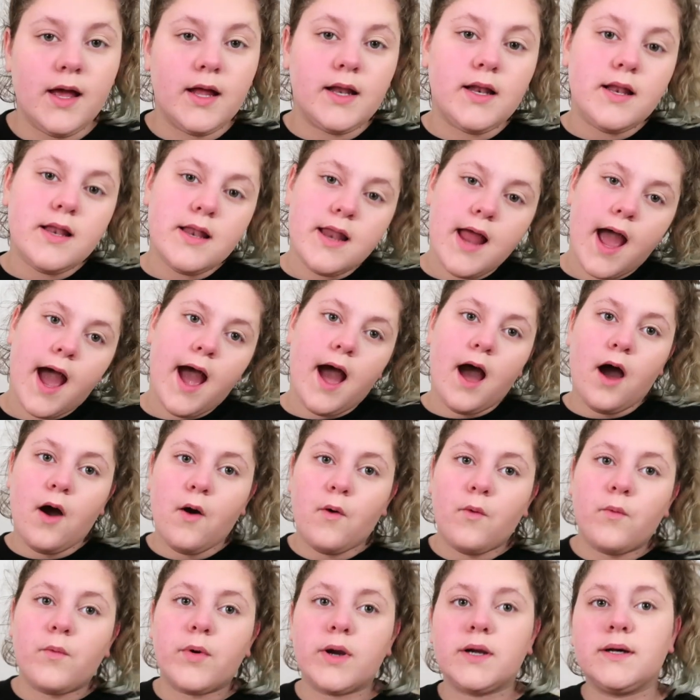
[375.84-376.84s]

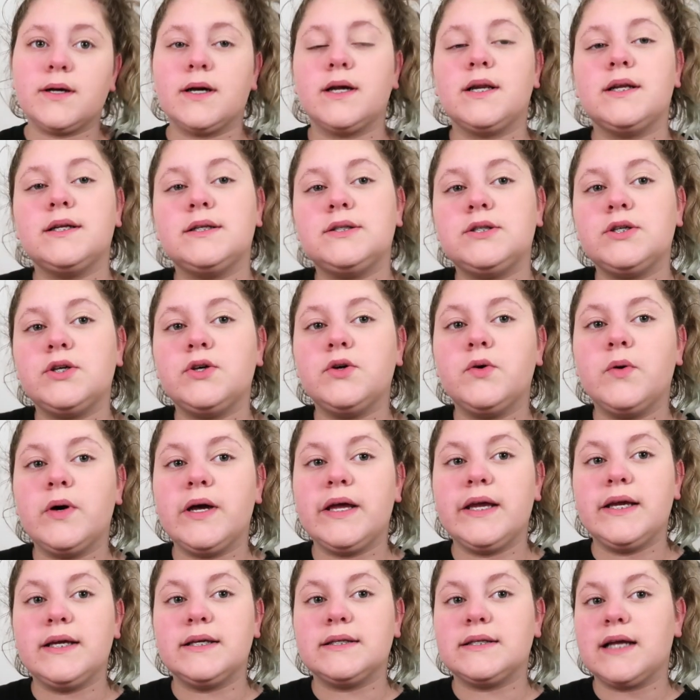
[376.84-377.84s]
Now what I'm gonna do
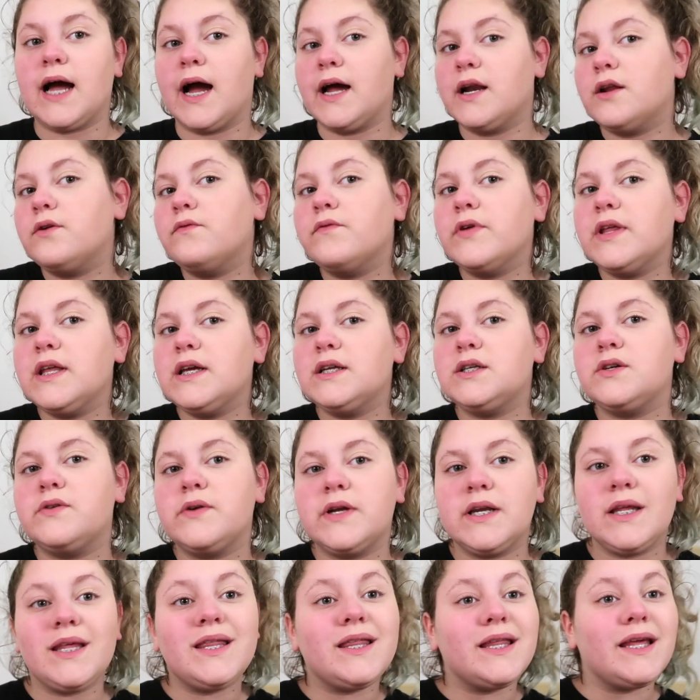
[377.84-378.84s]
is, I don't really
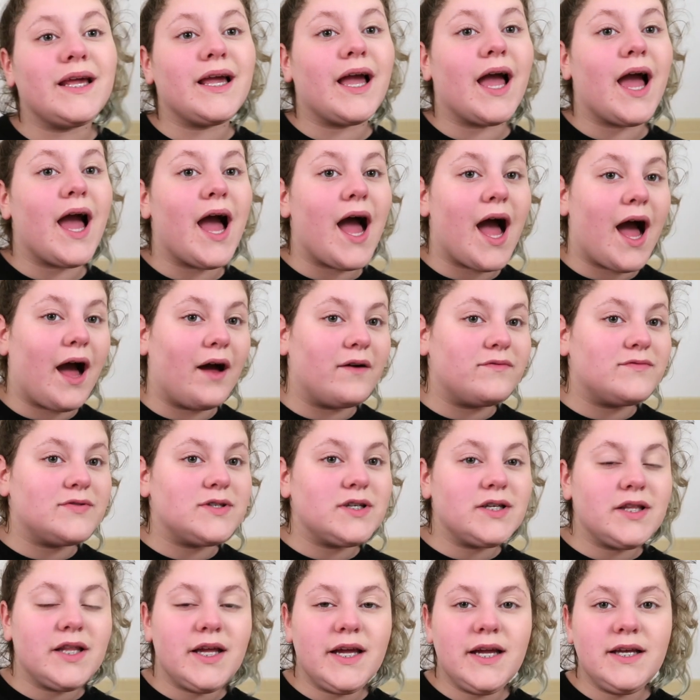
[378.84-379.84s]
do anything
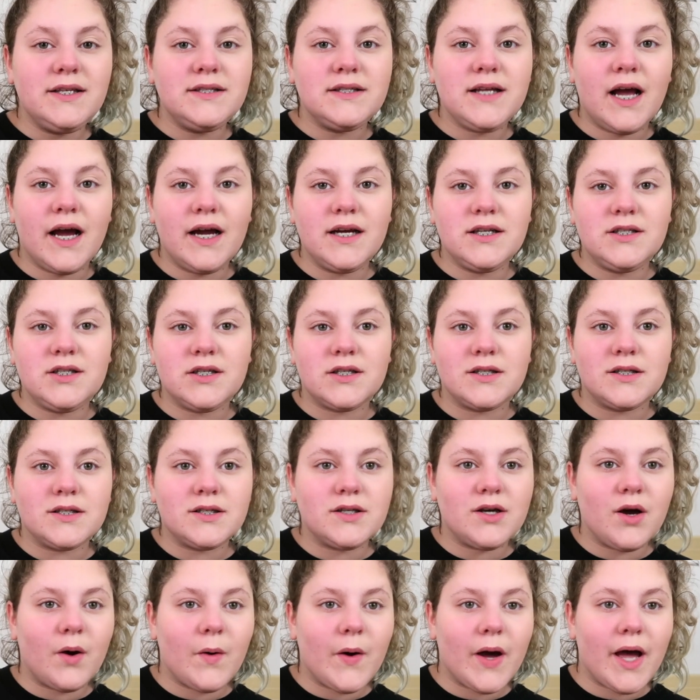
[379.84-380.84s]
after this. I
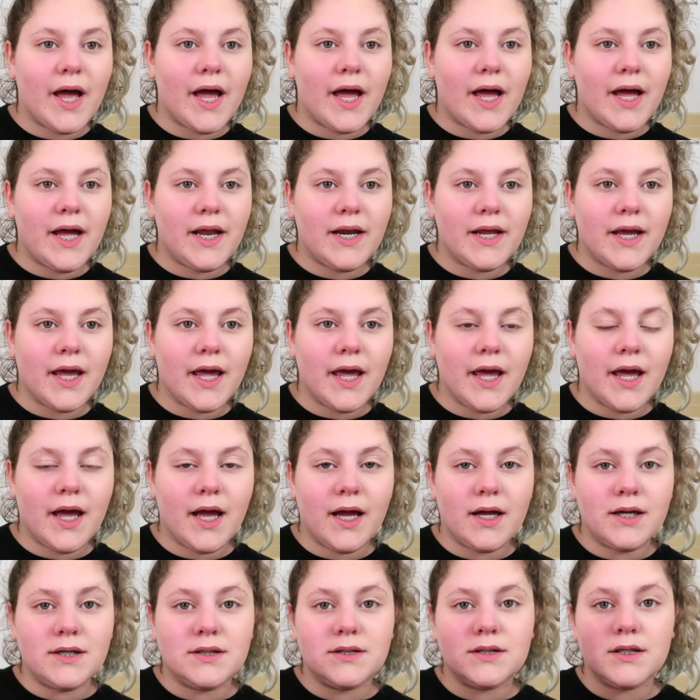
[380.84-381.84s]
just go ahead
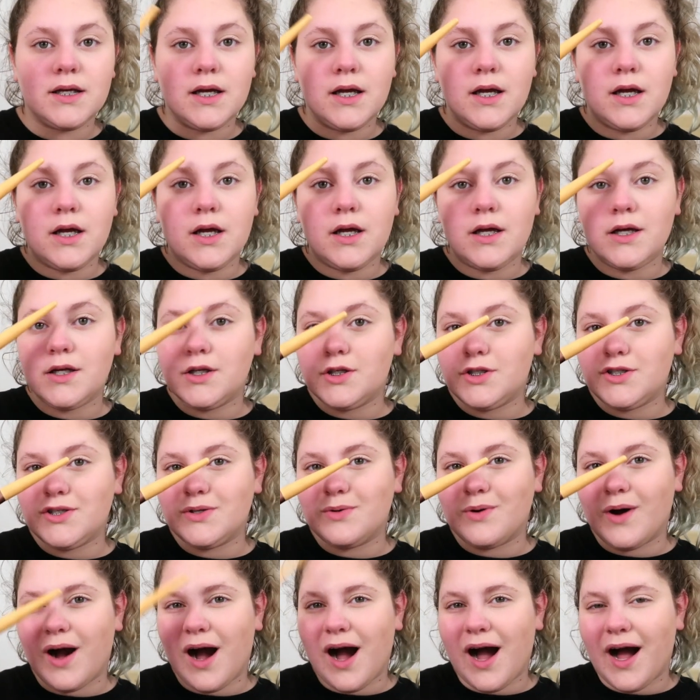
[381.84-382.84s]
and
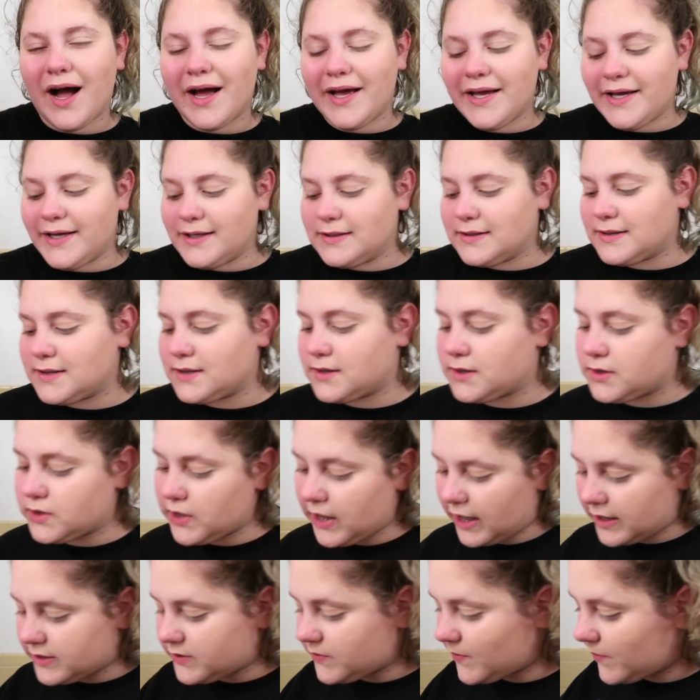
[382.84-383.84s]
do eyes,
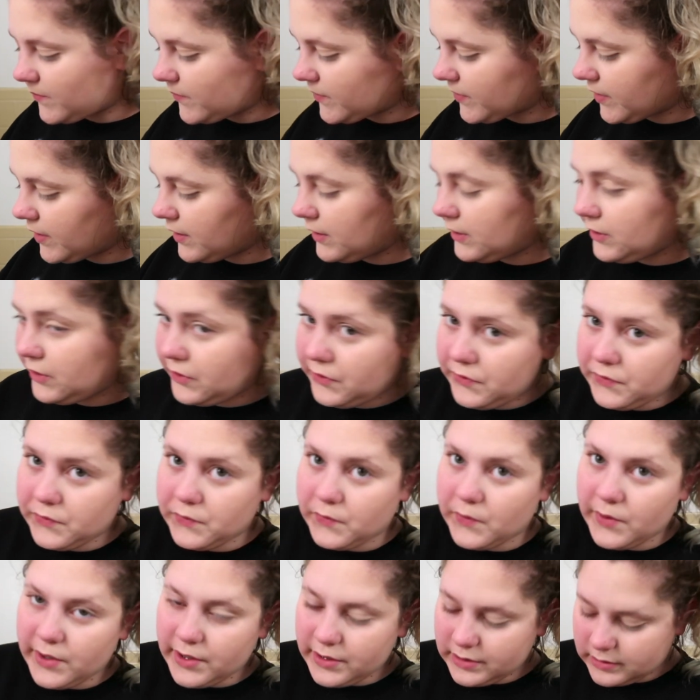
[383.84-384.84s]
so that's what we're gonna
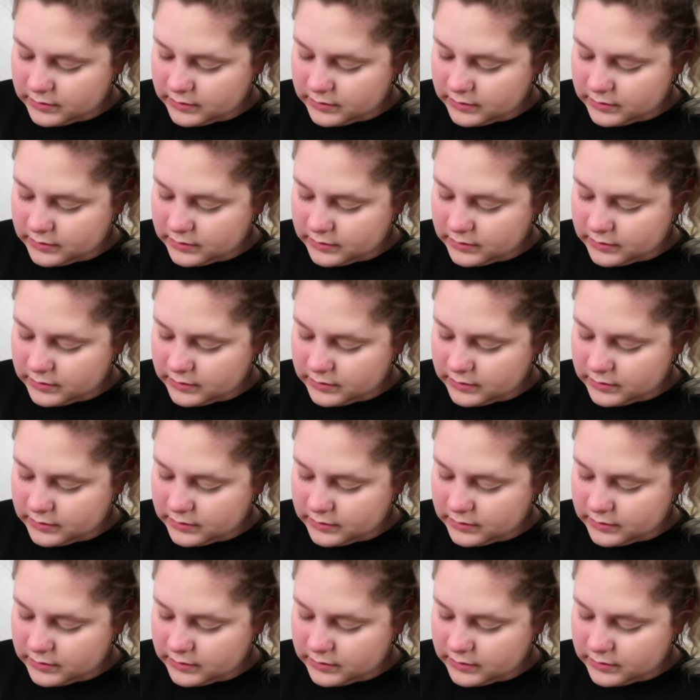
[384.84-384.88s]
do.